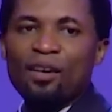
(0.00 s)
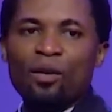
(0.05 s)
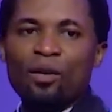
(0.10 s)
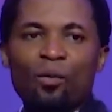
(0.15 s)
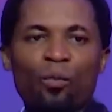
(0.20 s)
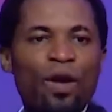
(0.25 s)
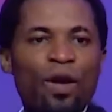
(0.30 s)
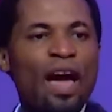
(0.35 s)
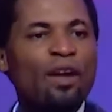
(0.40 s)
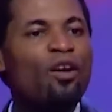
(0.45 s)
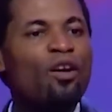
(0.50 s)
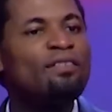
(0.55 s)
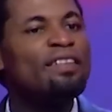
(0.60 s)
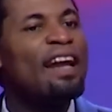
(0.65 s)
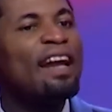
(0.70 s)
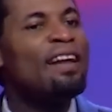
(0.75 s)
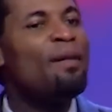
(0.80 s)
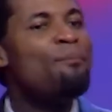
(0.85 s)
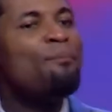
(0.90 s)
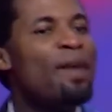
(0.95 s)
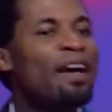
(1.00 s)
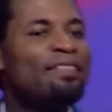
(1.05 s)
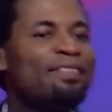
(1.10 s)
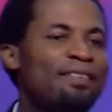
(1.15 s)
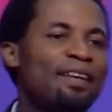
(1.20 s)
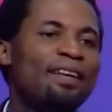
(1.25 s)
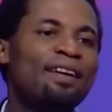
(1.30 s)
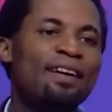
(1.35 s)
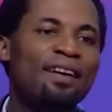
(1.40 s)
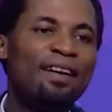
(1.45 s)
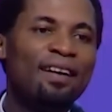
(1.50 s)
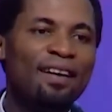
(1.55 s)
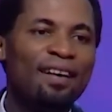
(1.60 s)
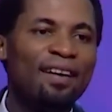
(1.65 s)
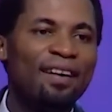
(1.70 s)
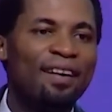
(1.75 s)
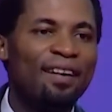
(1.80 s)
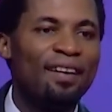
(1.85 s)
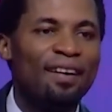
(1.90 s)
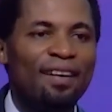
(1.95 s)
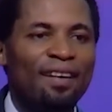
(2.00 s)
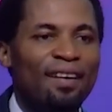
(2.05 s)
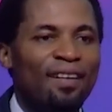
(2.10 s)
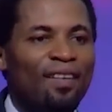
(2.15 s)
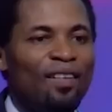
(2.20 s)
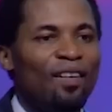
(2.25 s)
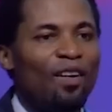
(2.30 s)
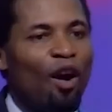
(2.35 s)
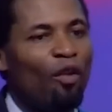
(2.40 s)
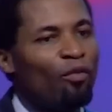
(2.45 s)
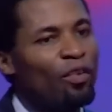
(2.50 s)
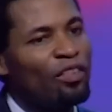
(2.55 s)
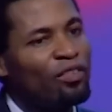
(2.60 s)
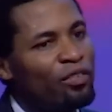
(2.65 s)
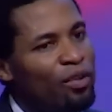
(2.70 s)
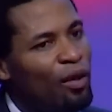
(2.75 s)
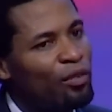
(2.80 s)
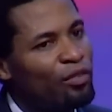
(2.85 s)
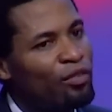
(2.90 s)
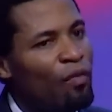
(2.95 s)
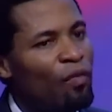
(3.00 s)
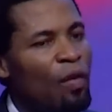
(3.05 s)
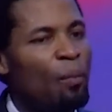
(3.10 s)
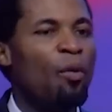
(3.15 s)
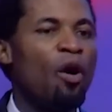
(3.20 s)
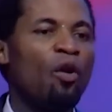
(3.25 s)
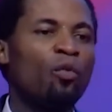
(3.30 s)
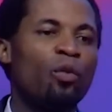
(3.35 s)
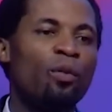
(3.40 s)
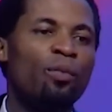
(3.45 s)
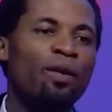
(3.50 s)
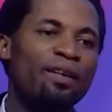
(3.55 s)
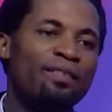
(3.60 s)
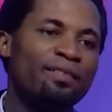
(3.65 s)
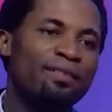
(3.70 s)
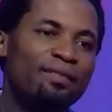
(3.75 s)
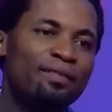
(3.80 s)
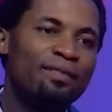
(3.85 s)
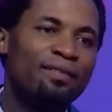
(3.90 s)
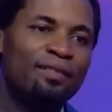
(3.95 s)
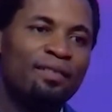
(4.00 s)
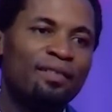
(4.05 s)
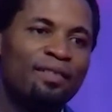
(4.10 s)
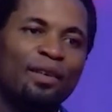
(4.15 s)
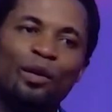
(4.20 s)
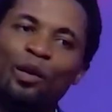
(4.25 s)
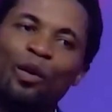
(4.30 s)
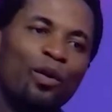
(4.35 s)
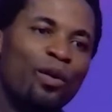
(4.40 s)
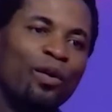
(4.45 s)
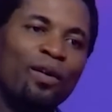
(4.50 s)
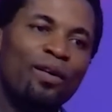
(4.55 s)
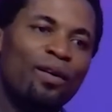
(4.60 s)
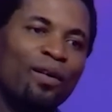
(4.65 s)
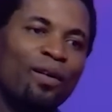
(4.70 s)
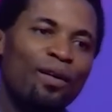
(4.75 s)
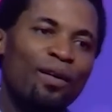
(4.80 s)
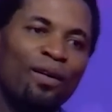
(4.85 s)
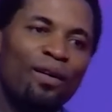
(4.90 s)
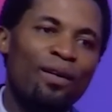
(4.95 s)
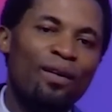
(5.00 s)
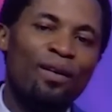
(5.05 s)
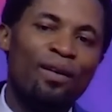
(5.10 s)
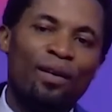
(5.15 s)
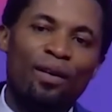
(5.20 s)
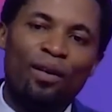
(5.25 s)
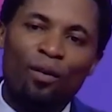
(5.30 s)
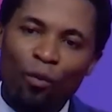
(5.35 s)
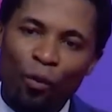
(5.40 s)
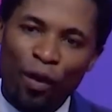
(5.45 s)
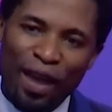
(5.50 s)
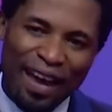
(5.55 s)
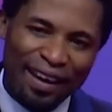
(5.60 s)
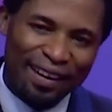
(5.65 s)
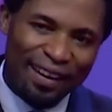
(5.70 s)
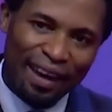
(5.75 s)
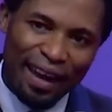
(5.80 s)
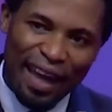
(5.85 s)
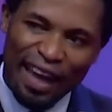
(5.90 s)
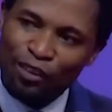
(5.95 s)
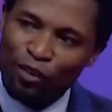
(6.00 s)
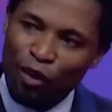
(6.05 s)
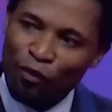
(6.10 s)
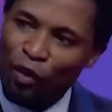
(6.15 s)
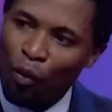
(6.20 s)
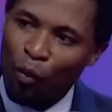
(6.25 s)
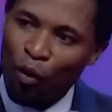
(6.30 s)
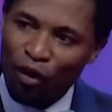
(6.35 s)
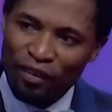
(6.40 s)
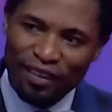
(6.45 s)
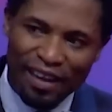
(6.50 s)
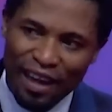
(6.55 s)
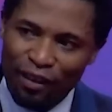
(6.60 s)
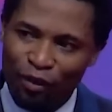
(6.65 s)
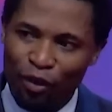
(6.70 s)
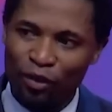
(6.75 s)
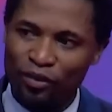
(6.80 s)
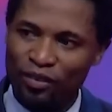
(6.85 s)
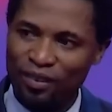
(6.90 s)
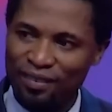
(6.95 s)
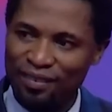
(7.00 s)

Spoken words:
We are not at the mercy of the sons of the bondwomen. No. We are the light of the world. They are not.